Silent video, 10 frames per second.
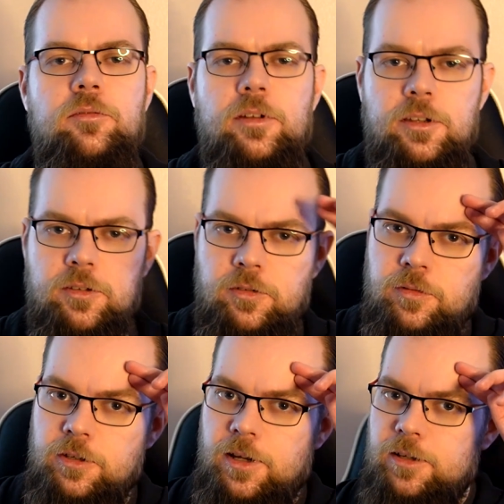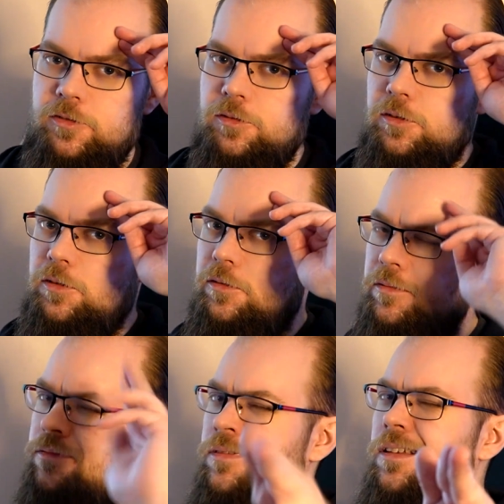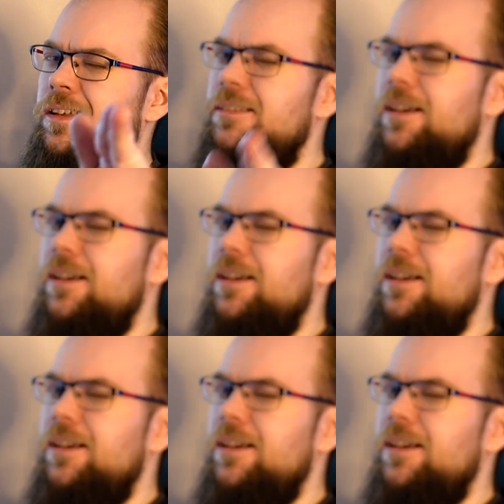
video. The Natural is